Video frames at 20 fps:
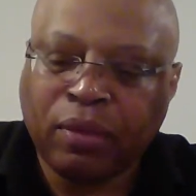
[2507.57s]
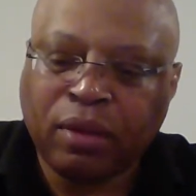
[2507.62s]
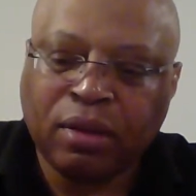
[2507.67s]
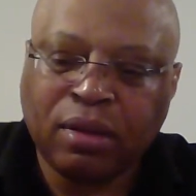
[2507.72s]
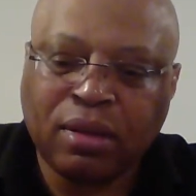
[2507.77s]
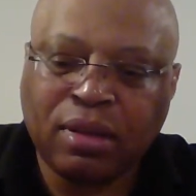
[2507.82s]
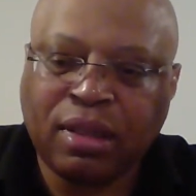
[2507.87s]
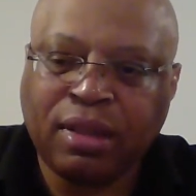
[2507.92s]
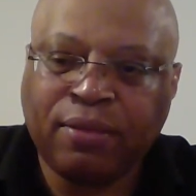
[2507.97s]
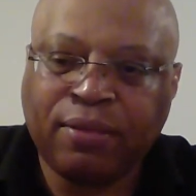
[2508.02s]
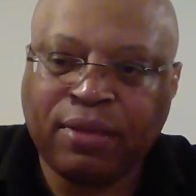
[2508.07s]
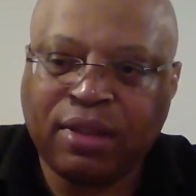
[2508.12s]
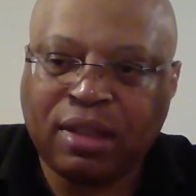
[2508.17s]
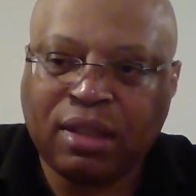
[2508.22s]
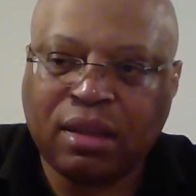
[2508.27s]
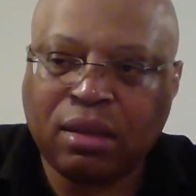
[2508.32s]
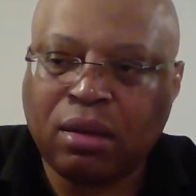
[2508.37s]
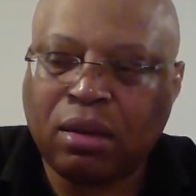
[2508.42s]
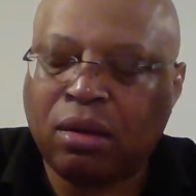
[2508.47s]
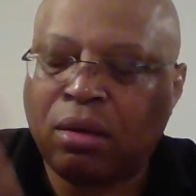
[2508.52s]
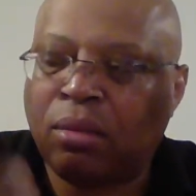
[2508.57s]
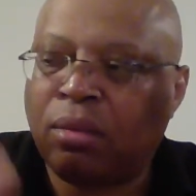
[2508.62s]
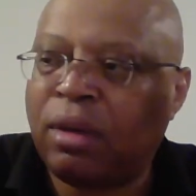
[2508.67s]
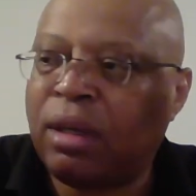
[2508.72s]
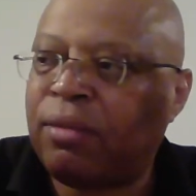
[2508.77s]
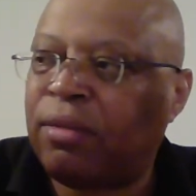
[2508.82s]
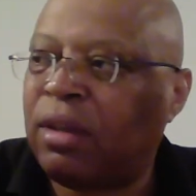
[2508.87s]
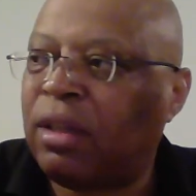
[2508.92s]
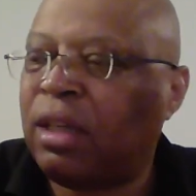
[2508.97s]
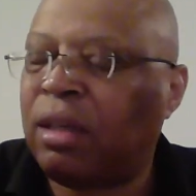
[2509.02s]
Civ's,
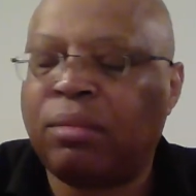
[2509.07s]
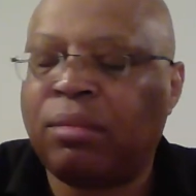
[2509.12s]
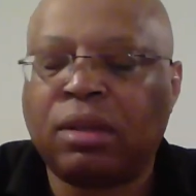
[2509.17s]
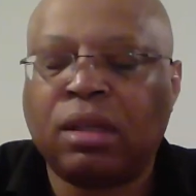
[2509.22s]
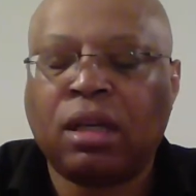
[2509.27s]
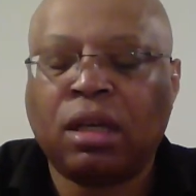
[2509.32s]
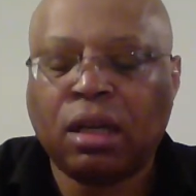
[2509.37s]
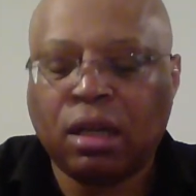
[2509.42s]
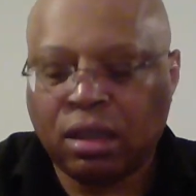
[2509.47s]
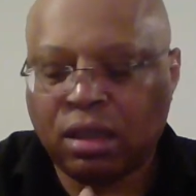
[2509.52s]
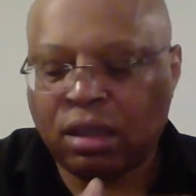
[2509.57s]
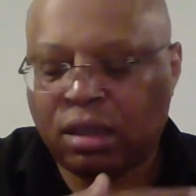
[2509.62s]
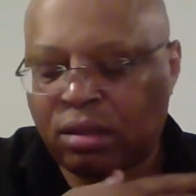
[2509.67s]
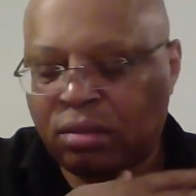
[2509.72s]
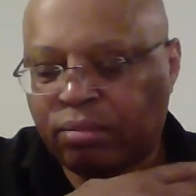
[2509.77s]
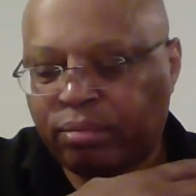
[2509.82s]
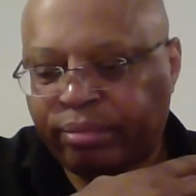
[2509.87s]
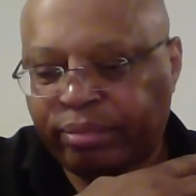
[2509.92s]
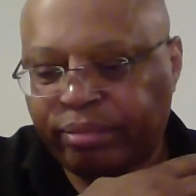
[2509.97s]
whatever her name, just